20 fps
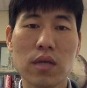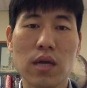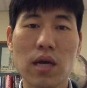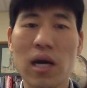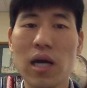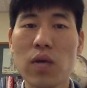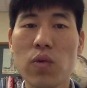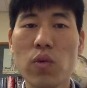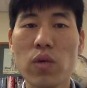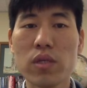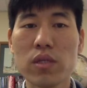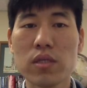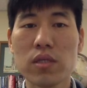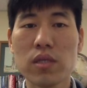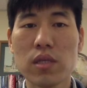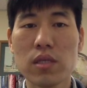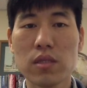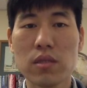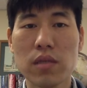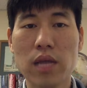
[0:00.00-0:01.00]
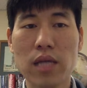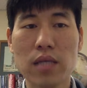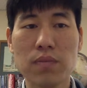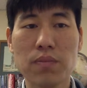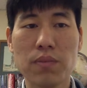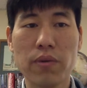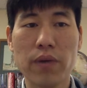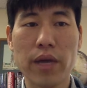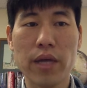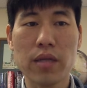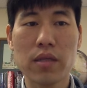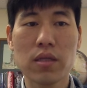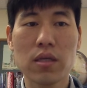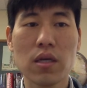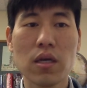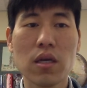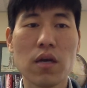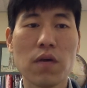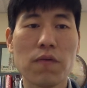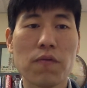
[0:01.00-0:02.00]
I was this desperate
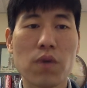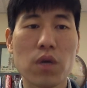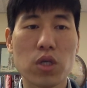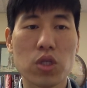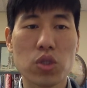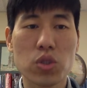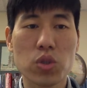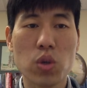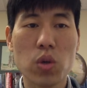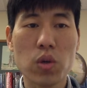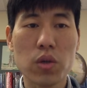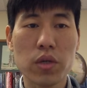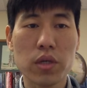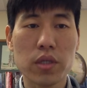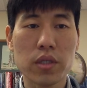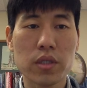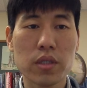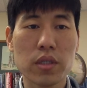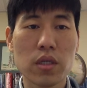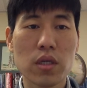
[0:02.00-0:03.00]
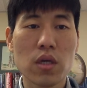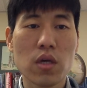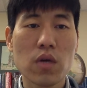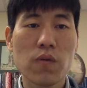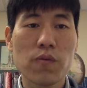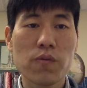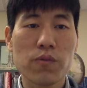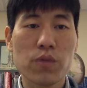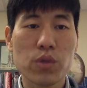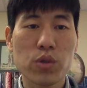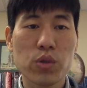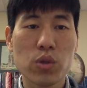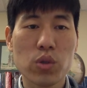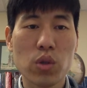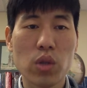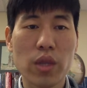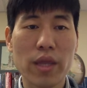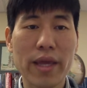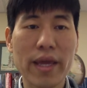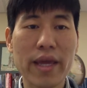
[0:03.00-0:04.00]
for a shoulder to
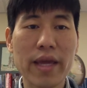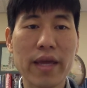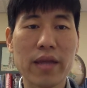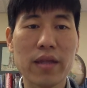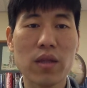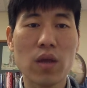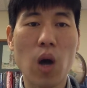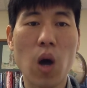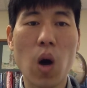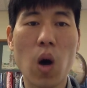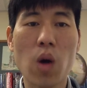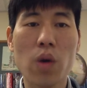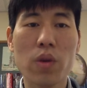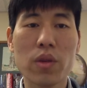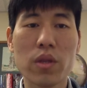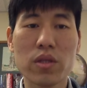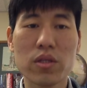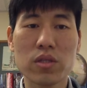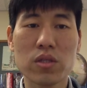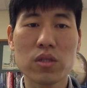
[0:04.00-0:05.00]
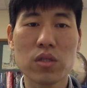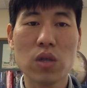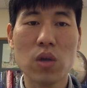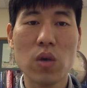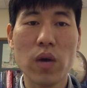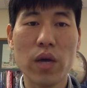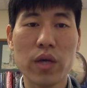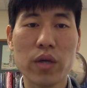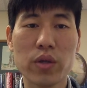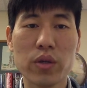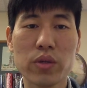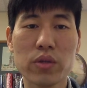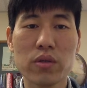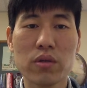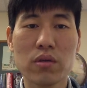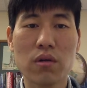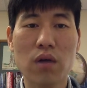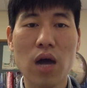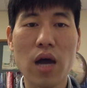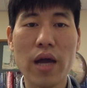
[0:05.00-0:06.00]
lean on so I could
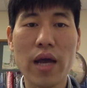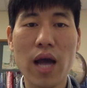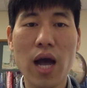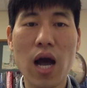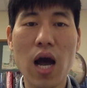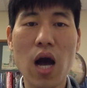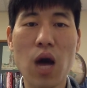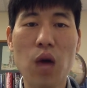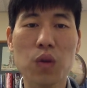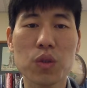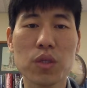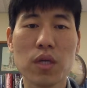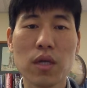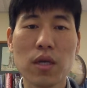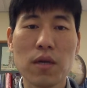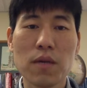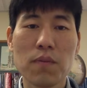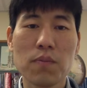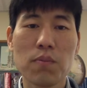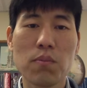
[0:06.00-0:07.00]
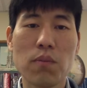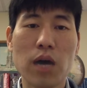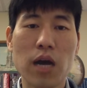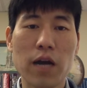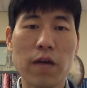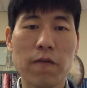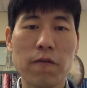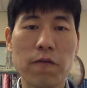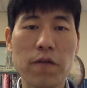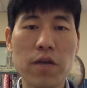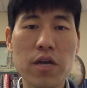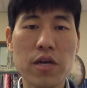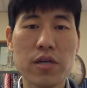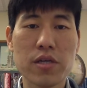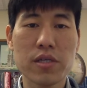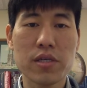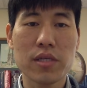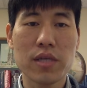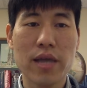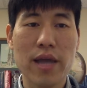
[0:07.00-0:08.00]
cry out my
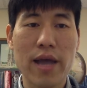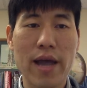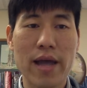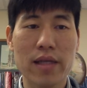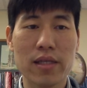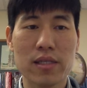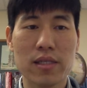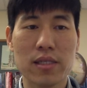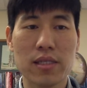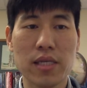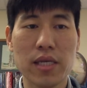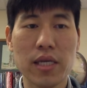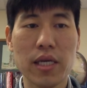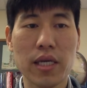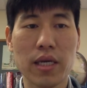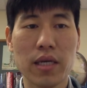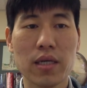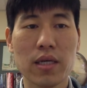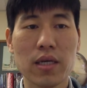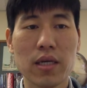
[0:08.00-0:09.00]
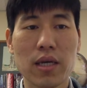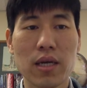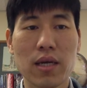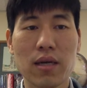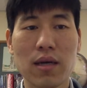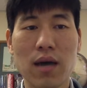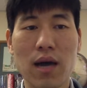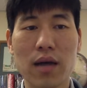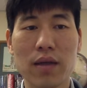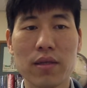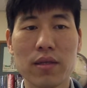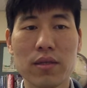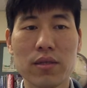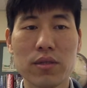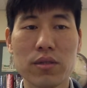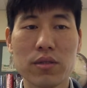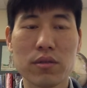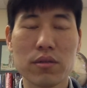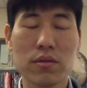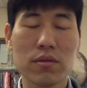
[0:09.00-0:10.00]
fears and seek
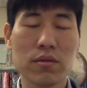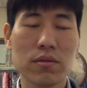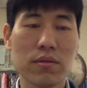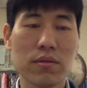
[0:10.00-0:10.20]
guidance.